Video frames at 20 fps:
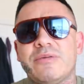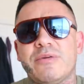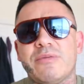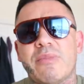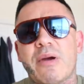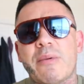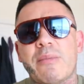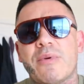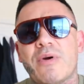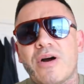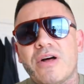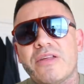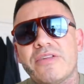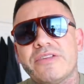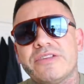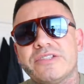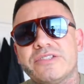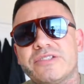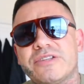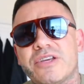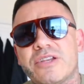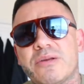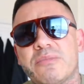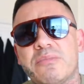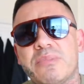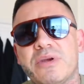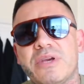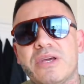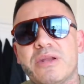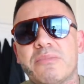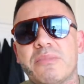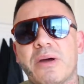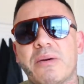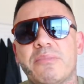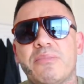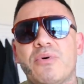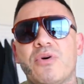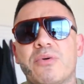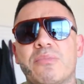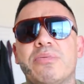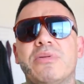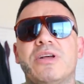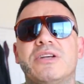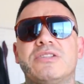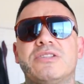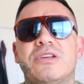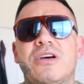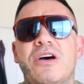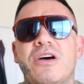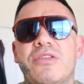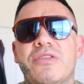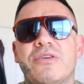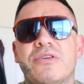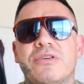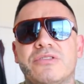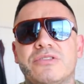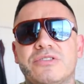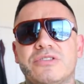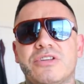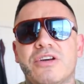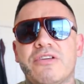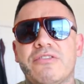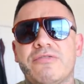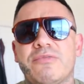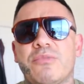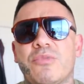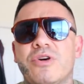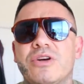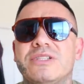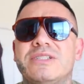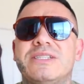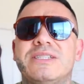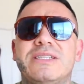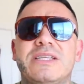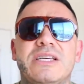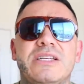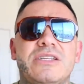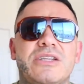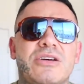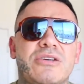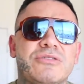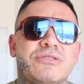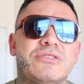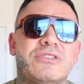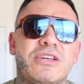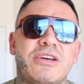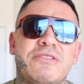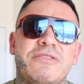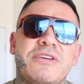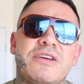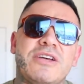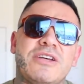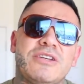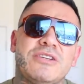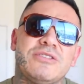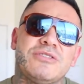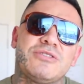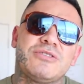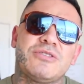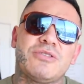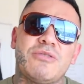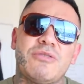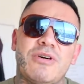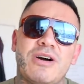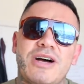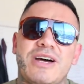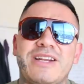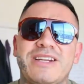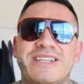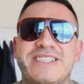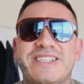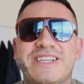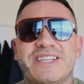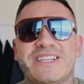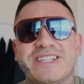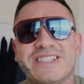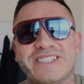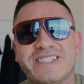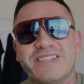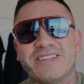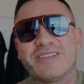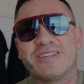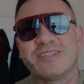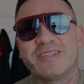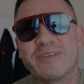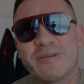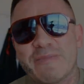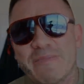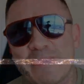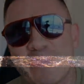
Remember, all this is gonna be in my book, plus other stuff, more into detail stuff. So let's get into this.